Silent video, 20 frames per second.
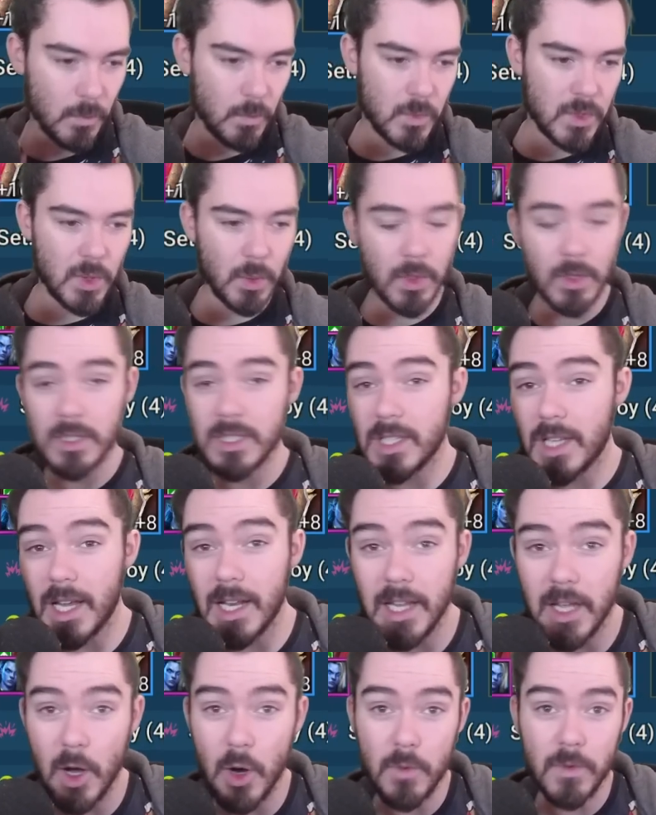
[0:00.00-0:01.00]
So we're
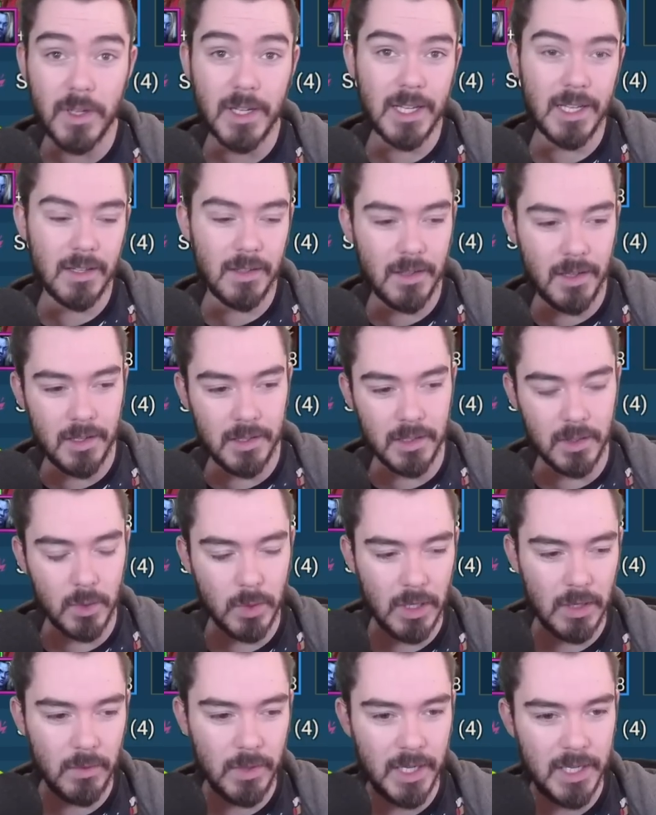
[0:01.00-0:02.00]
slightly overkill on the
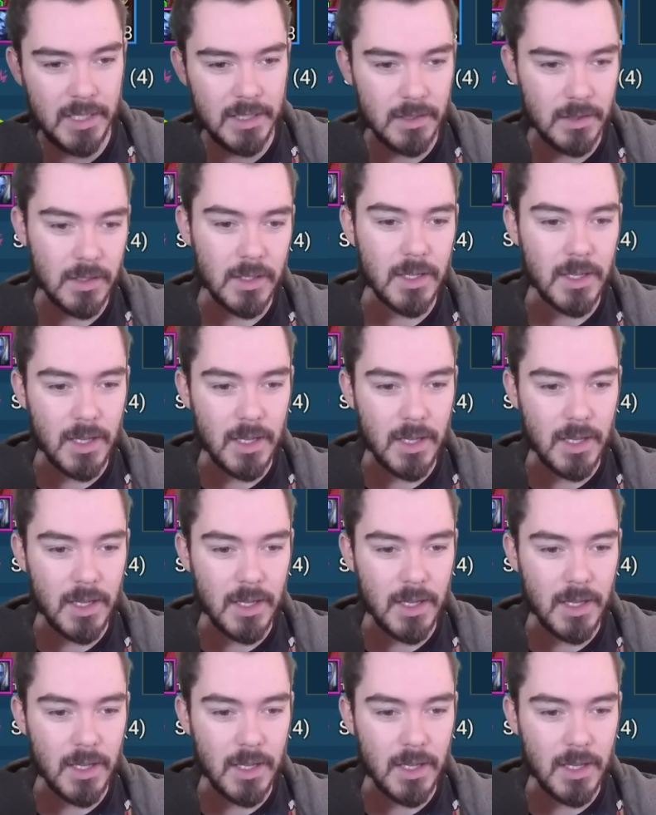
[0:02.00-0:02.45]
crit rate.